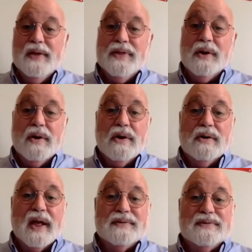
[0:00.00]
There are
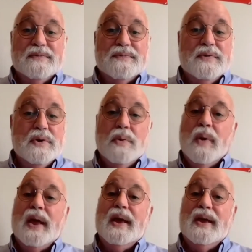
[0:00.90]
lots of new
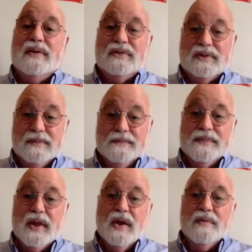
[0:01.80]
ways
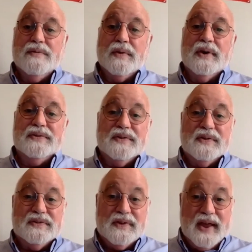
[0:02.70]
for us to
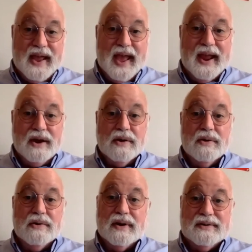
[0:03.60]
stay
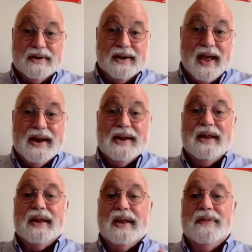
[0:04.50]
anchored,
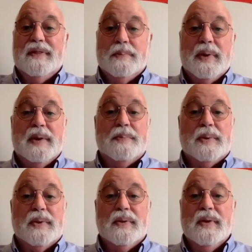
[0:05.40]
delighting in the
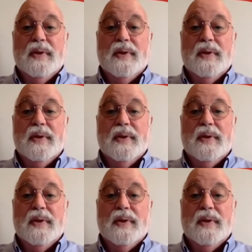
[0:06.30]
people